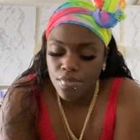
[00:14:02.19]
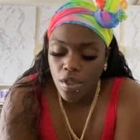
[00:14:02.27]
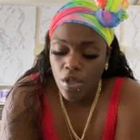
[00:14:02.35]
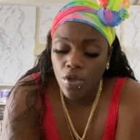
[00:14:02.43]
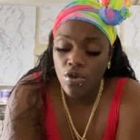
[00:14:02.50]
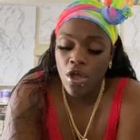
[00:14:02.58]

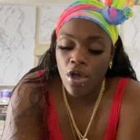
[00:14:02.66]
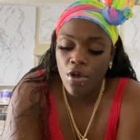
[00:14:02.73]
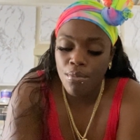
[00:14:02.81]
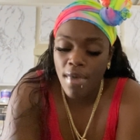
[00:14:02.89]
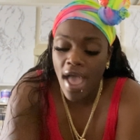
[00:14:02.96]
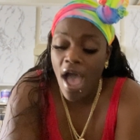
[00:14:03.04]
you
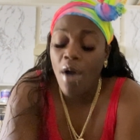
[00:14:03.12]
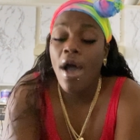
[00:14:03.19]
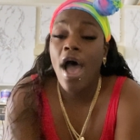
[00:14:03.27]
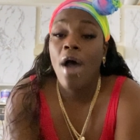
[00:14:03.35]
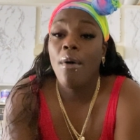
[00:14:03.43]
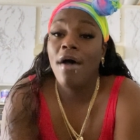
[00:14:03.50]
know, how,
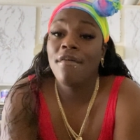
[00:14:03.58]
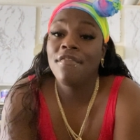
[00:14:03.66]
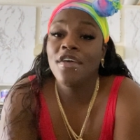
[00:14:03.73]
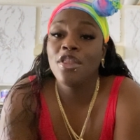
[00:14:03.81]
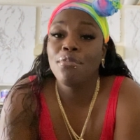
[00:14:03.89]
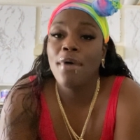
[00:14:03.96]
how I
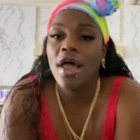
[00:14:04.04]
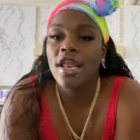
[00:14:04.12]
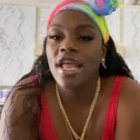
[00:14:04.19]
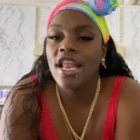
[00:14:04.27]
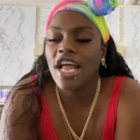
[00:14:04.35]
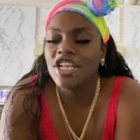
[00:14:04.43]
feel about
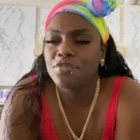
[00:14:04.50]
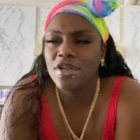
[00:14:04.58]
it. And I just